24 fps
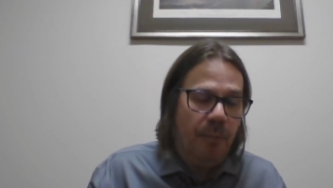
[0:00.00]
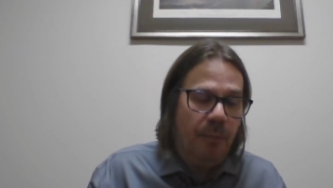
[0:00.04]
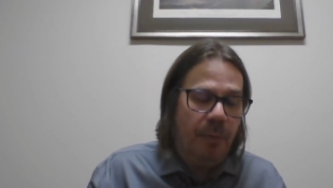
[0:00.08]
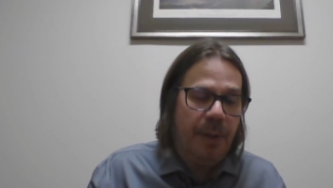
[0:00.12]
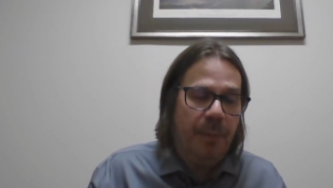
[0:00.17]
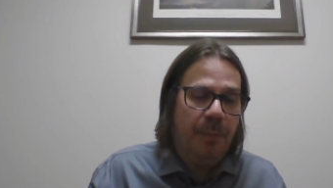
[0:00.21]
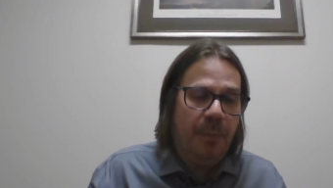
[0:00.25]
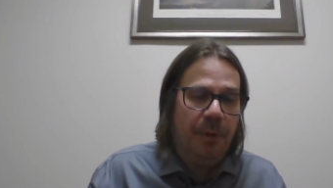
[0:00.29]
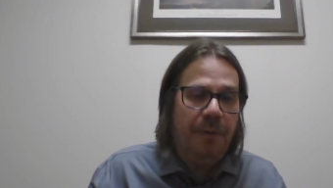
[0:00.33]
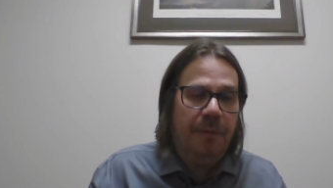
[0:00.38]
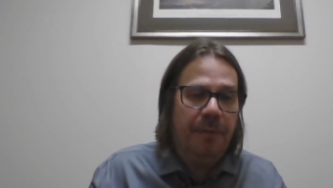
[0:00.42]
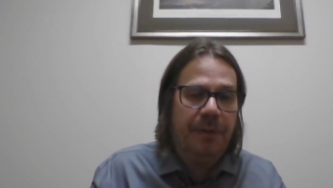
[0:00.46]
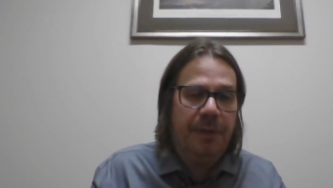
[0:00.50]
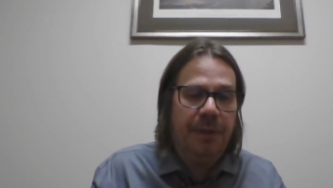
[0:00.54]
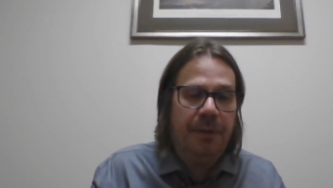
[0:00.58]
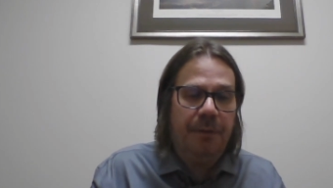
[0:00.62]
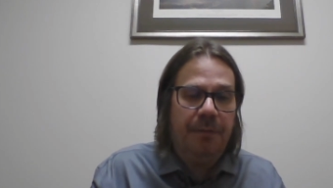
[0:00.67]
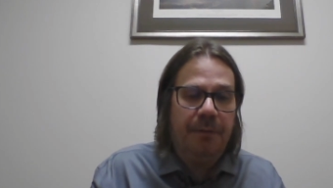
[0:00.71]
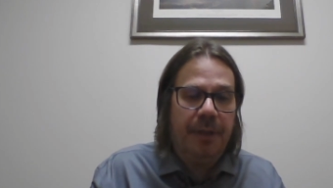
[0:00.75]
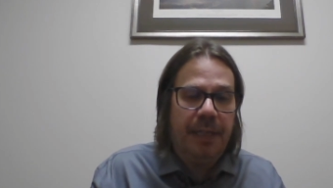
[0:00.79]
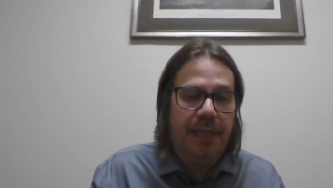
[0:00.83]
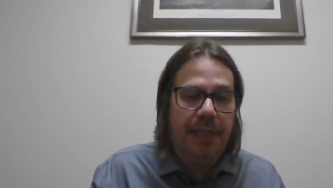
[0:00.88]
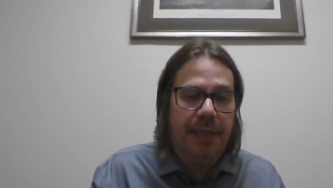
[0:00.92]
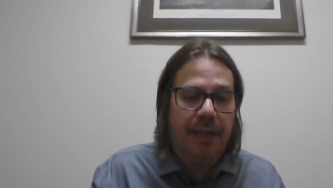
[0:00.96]
we moved
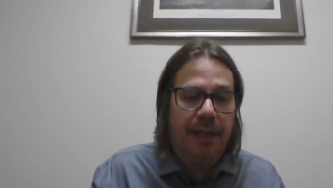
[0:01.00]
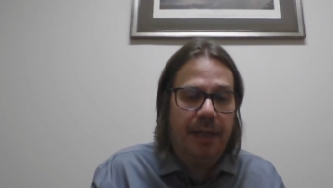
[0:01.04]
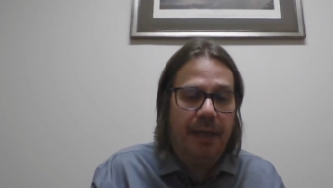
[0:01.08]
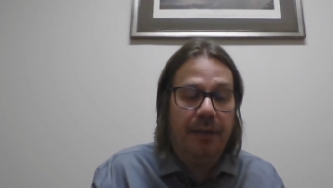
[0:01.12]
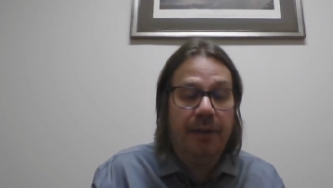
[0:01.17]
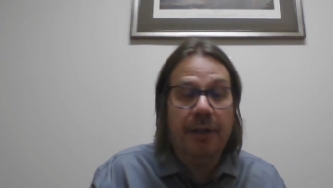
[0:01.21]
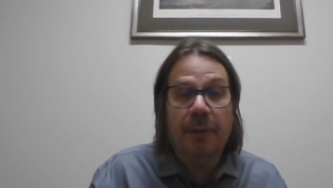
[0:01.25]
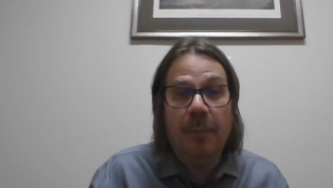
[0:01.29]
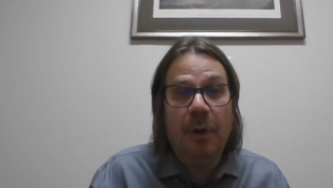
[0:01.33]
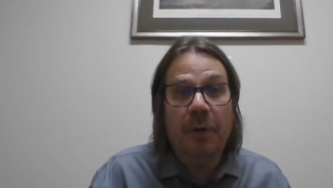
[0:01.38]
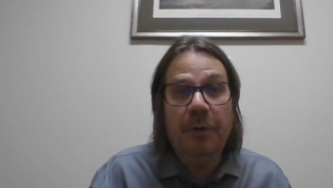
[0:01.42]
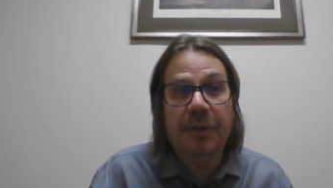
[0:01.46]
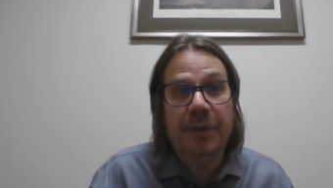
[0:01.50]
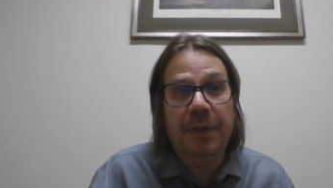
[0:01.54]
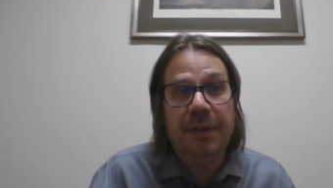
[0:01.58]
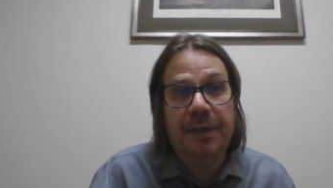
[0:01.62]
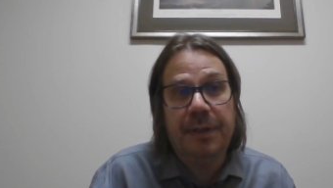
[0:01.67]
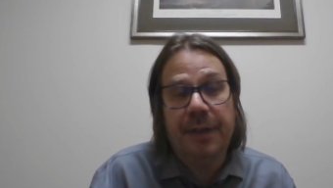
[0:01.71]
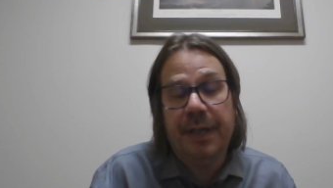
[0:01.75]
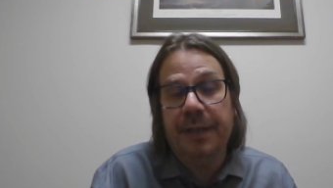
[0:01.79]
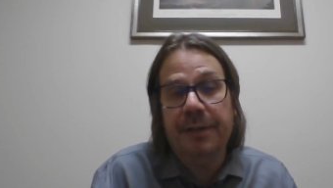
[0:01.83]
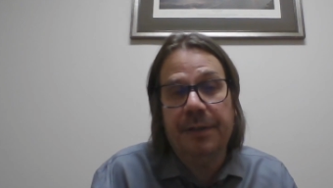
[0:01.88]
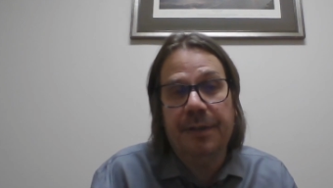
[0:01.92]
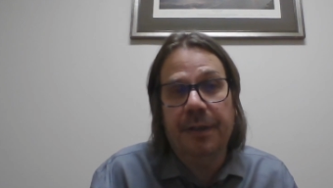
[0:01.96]
to the uh, the motion
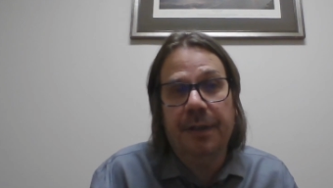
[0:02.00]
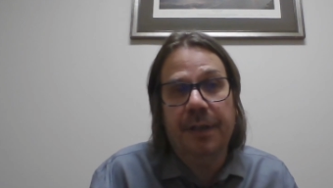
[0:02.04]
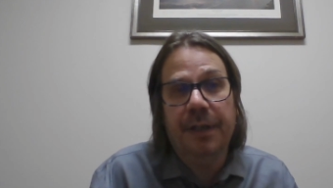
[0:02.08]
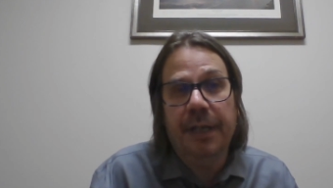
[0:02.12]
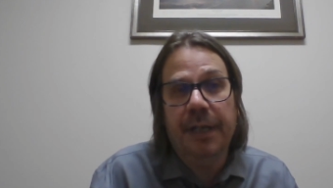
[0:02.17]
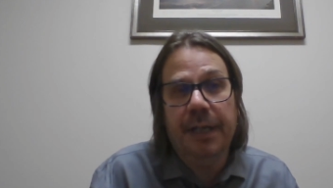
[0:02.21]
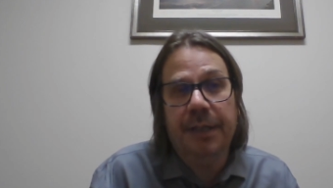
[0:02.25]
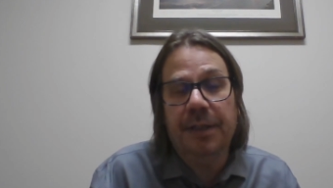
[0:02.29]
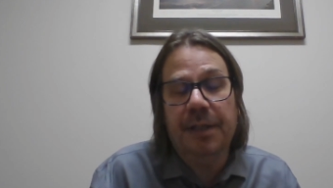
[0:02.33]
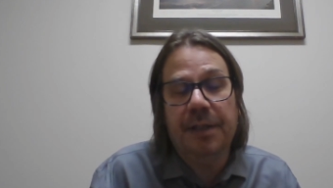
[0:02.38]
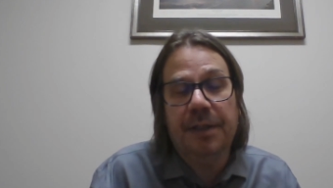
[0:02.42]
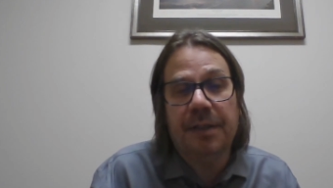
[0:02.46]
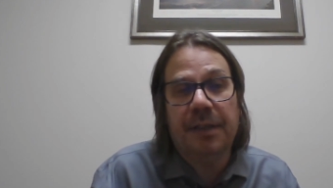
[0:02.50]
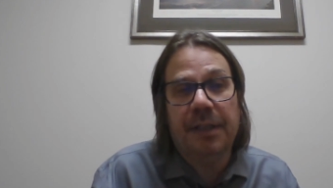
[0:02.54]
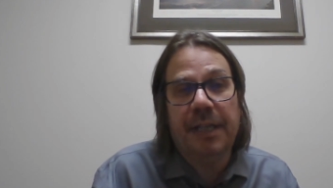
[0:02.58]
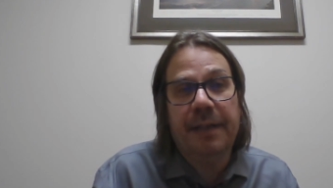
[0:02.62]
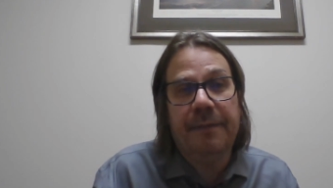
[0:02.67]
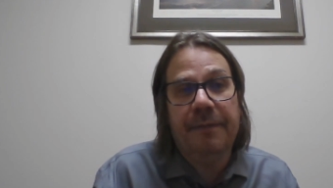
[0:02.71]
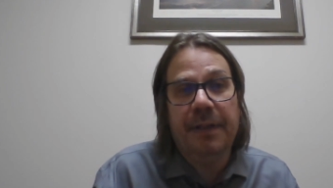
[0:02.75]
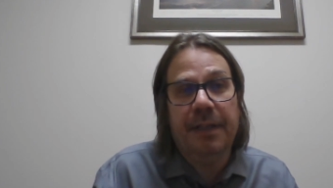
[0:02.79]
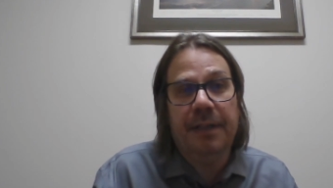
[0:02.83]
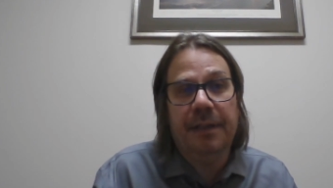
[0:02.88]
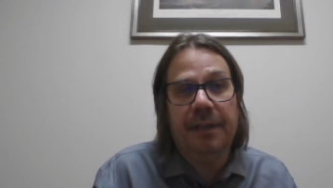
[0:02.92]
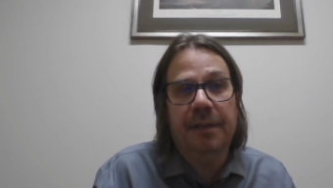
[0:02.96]
sensor and just
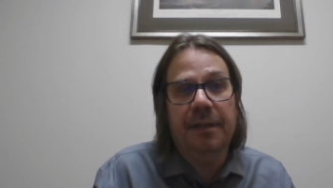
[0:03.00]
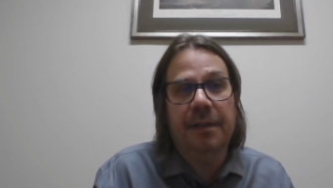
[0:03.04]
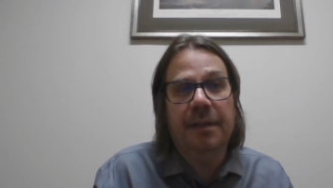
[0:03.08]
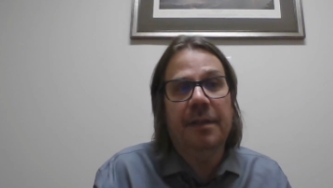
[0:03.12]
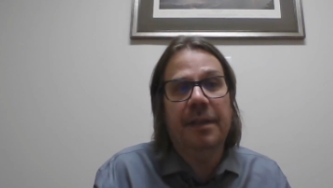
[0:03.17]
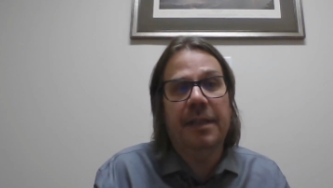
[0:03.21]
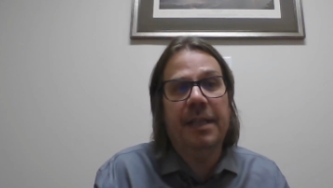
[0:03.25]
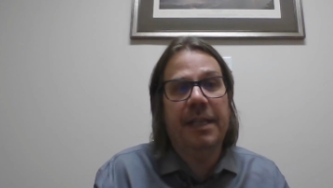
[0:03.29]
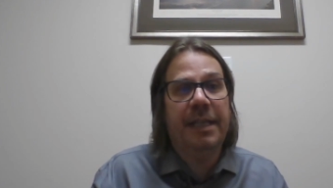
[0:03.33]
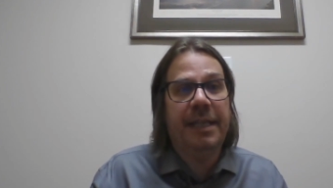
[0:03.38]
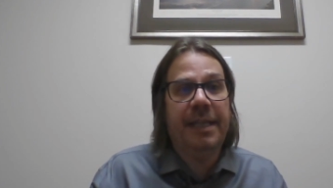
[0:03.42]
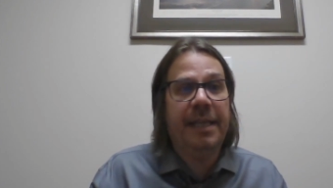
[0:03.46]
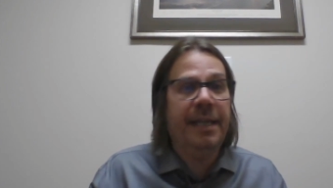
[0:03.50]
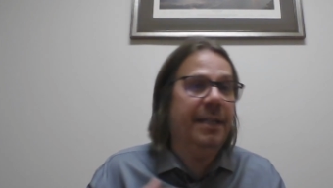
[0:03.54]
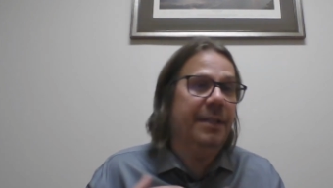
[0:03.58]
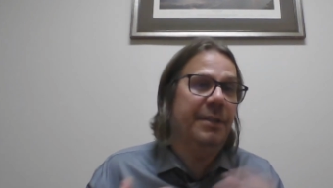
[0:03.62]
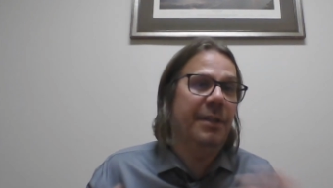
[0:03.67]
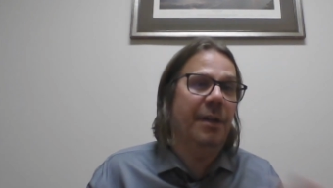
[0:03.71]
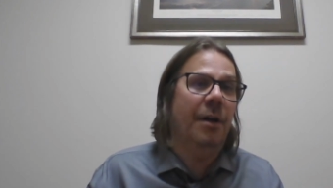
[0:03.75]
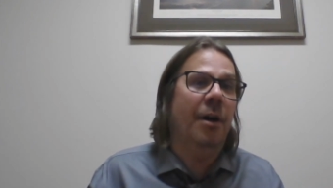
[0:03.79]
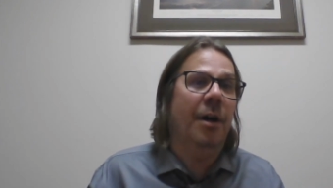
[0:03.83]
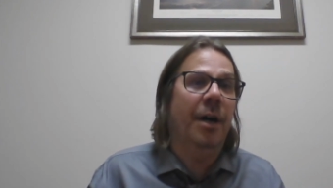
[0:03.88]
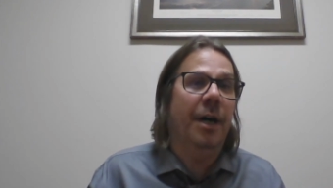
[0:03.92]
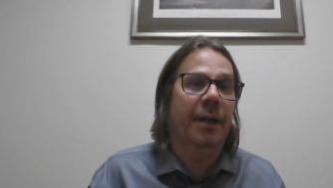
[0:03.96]
leaving the
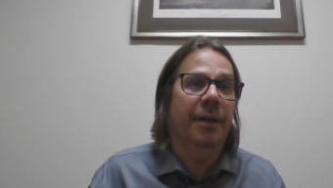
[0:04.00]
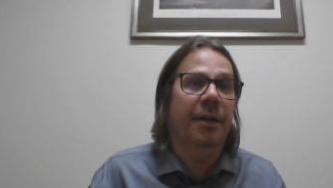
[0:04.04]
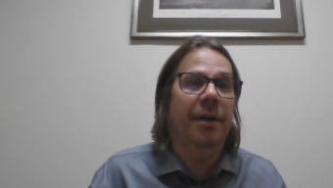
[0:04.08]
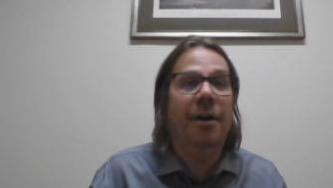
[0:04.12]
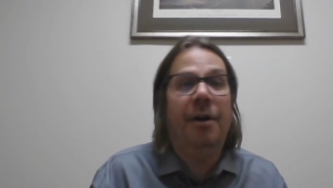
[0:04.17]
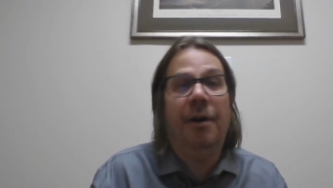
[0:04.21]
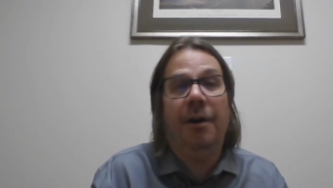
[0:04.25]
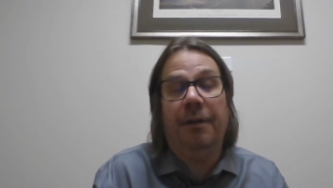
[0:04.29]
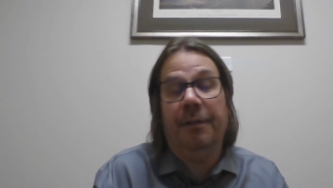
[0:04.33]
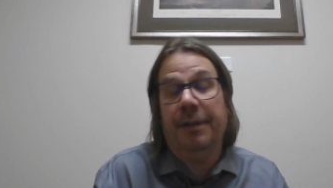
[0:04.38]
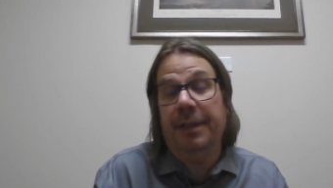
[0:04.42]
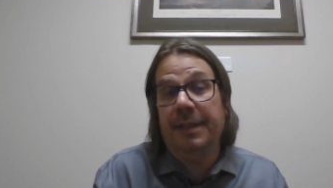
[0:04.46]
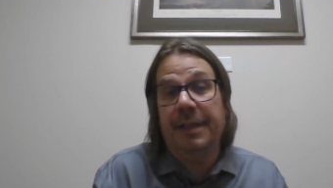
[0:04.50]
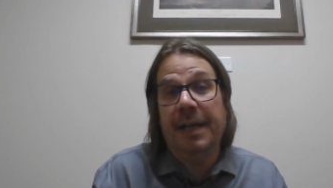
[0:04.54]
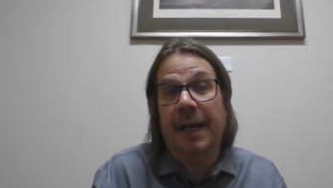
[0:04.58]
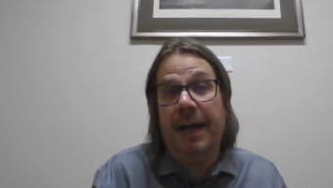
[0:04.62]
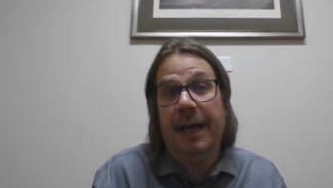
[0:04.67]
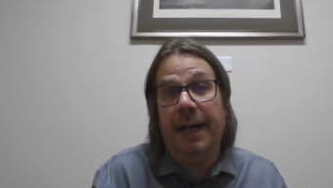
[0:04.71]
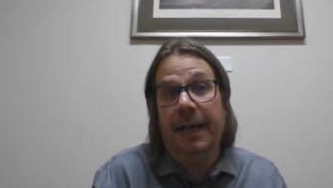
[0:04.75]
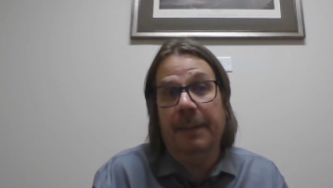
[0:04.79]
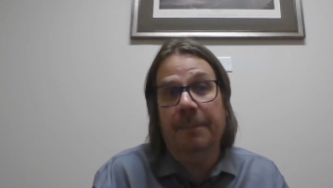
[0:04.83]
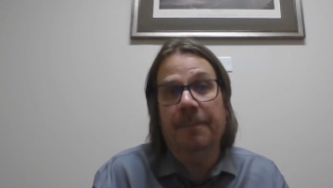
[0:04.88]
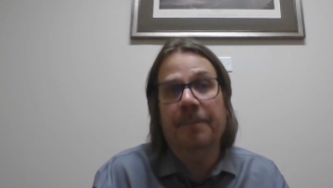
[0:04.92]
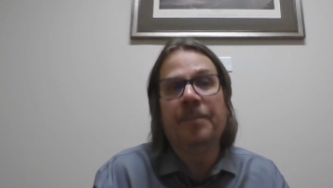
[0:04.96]
kit on all the
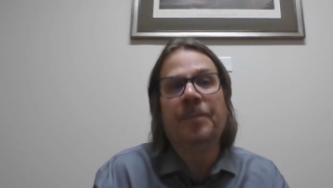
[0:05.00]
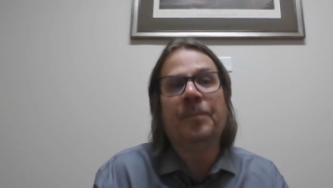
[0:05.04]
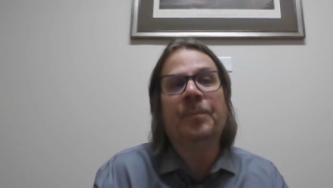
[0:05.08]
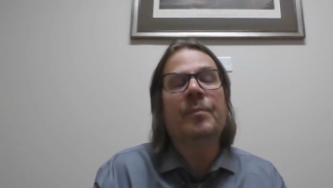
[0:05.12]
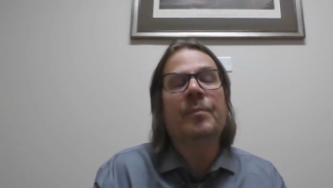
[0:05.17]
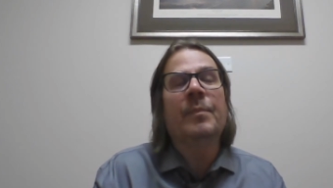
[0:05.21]
time.